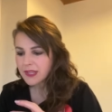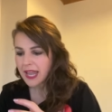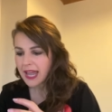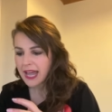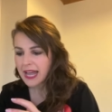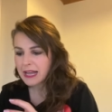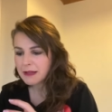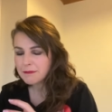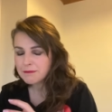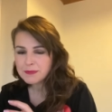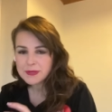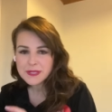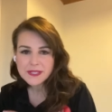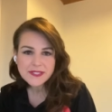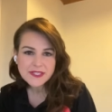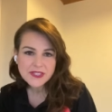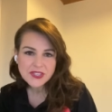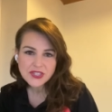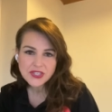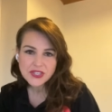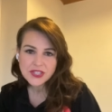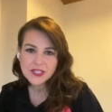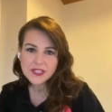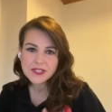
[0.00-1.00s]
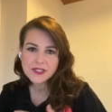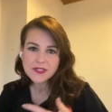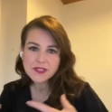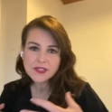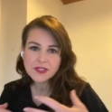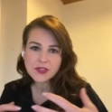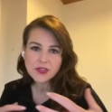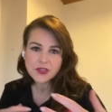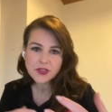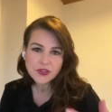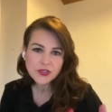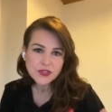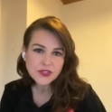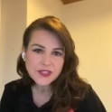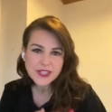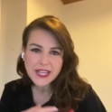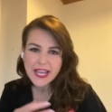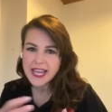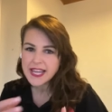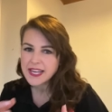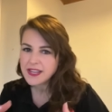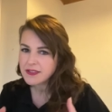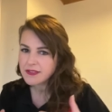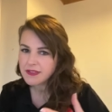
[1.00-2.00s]
um, positioners, cocoons,
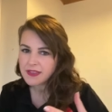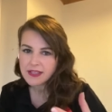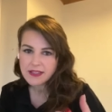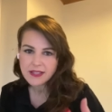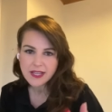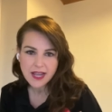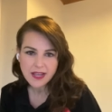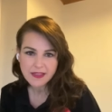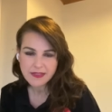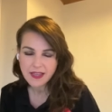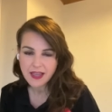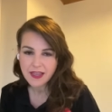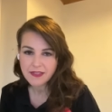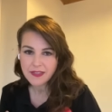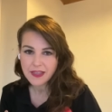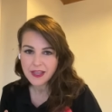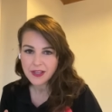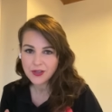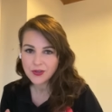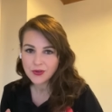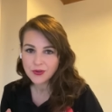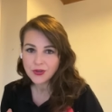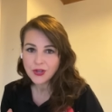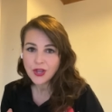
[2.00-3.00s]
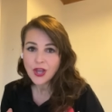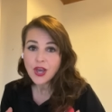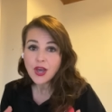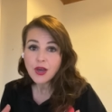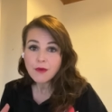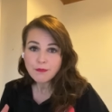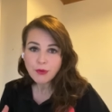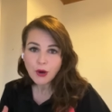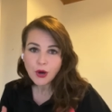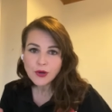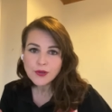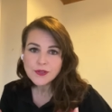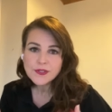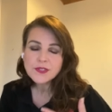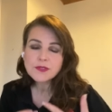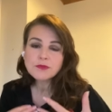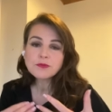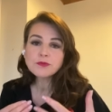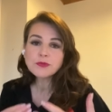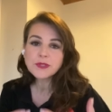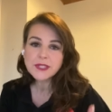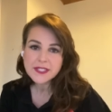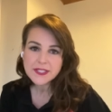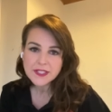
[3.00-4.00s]
anything like that that could pose a
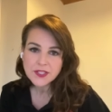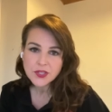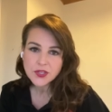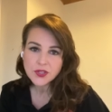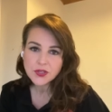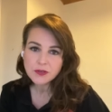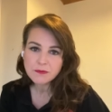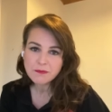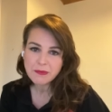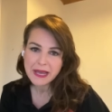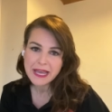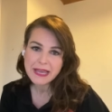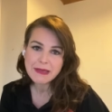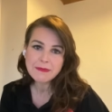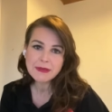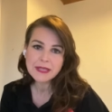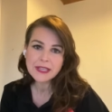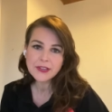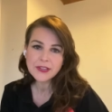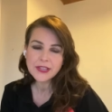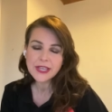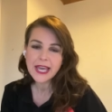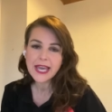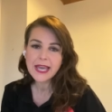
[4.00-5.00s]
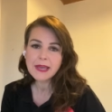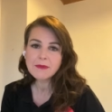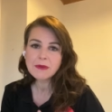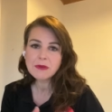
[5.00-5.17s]
risk to your baby, okay?